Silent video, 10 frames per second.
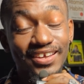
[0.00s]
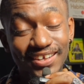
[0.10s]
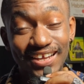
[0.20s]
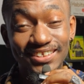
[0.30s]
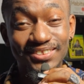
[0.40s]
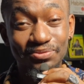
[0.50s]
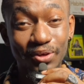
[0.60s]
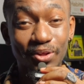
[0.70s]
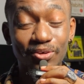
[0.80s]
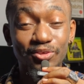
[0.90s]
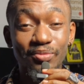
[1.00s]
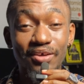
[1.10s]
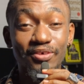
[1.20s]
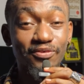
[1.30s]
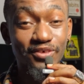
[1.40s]
Hey guys, welcome to
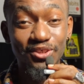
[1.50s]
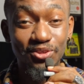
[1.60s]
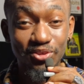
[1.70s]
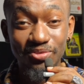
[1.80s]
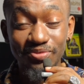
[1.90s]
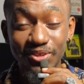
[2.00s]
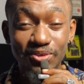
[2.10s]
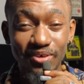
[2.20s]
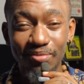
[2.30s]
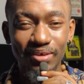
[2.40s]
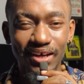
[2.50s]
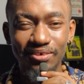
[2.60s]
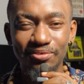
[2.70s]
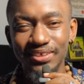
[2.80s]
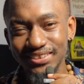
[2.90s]
my very first YouTube video. I'm
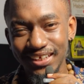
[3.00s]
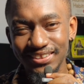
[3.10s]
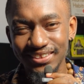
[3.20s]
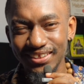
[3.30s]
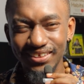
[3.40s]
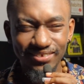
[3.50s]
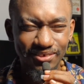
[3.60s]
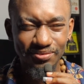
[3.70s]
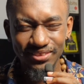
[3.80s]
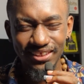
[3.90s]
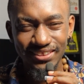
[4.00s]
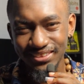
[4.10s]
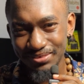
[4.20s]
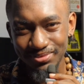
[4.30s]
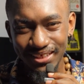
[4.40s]
kind of excited and nervous at the
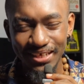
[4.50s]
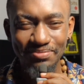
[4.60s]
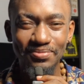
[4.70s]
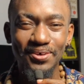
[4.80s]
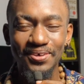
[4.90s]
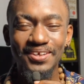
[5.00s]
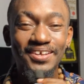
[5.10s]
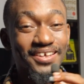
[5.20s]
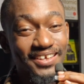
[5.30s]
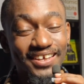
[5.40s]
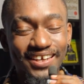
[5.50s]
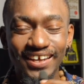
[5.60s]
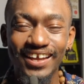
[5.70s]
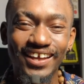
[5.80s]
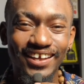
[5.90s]
same time, but yeah,
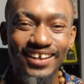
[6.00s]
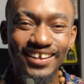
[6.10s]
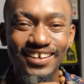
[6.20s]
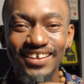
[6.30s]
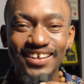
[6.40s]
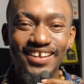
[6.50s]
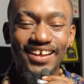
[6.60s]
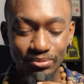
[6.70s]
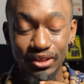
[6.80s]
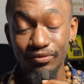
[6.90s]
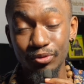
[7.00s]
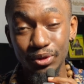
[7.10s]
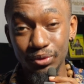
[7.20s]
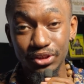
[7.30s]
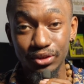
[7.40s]
something I've
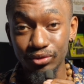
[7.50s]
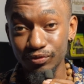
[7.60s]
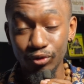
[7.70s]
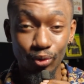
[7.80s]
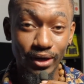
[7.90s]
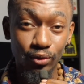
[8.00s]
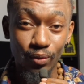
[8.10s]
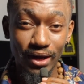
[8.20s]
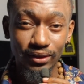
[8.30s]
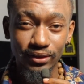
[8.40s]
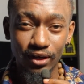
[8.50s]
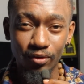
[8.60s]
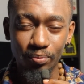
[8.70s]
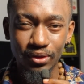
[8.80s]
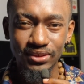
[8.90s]
always wanted to do for quite a while
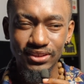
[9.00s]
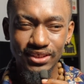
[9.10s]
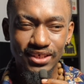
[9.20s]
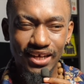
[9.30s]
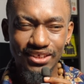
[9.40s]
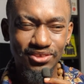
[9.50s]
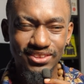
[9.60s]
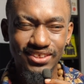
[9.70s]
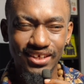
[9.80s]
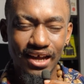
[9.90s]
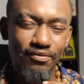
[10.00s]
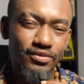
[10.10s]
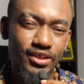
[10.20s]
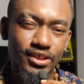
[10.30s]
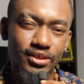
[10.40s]
now, but I just didn't
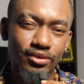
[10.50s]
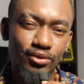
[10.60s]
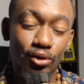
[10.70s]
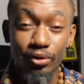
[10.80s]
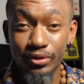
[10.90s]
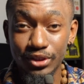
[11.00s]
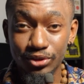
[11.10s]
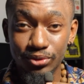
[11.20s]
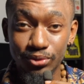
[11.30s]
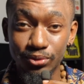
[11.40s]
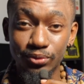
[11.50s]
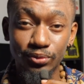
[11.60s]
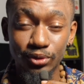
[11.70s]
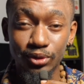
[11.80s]
have the courage to